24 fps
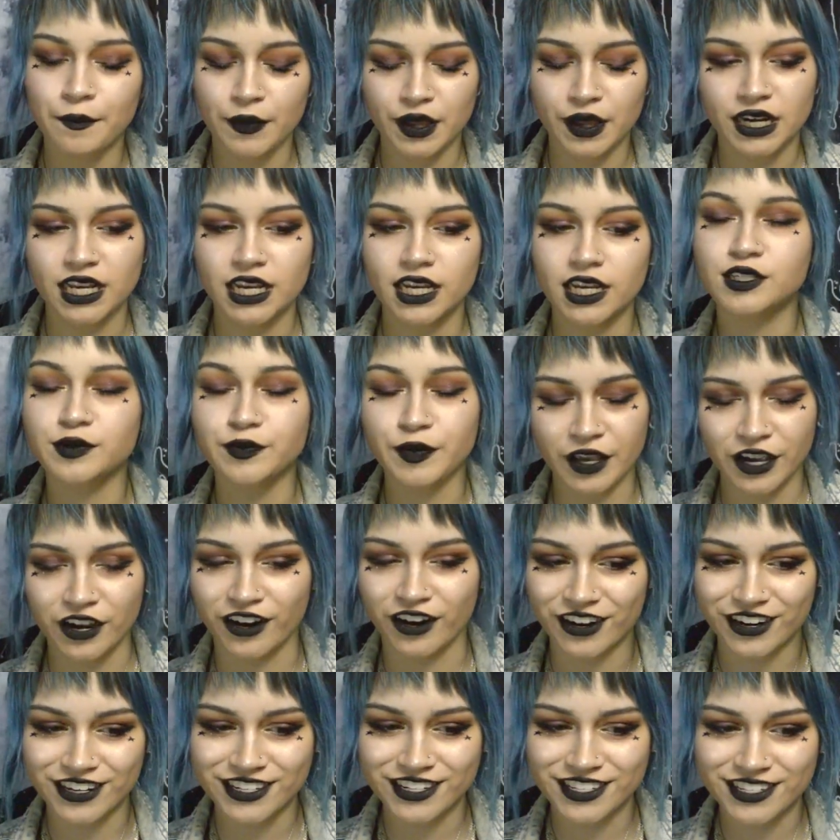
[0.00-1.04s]
mini
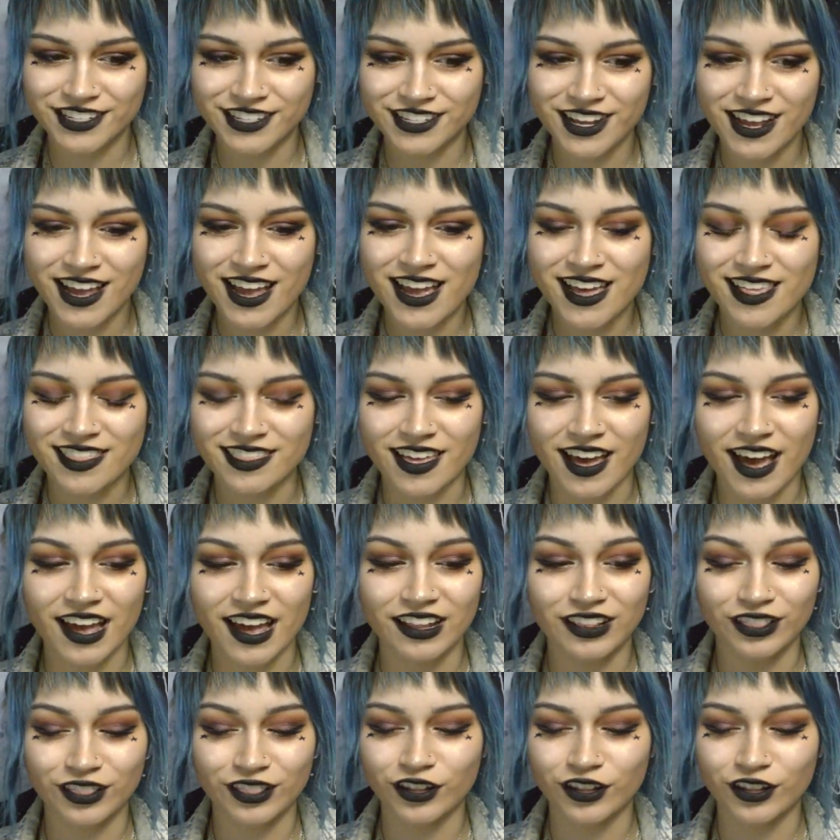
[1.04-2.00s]
speakers that